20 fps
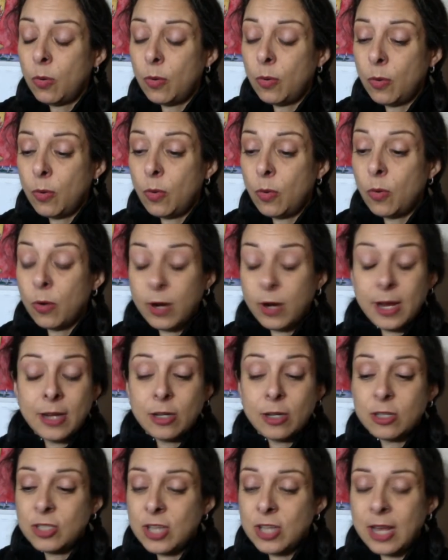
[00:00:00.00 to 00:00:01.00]
or
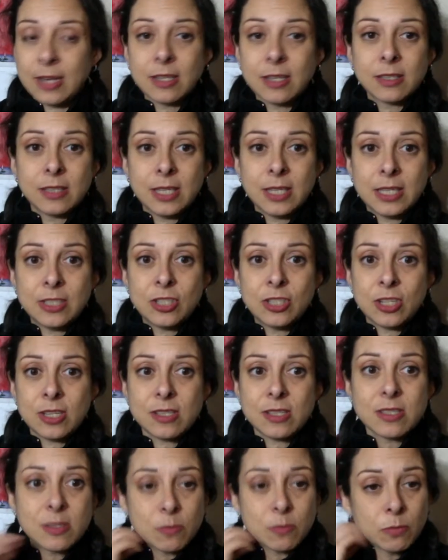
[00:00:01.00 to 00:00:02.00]
energetically
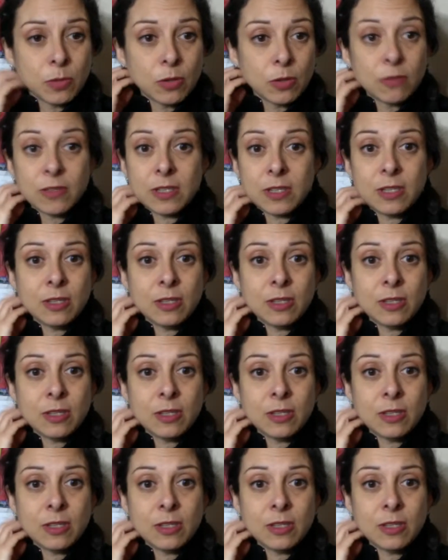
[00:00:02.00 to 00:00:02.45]
just move in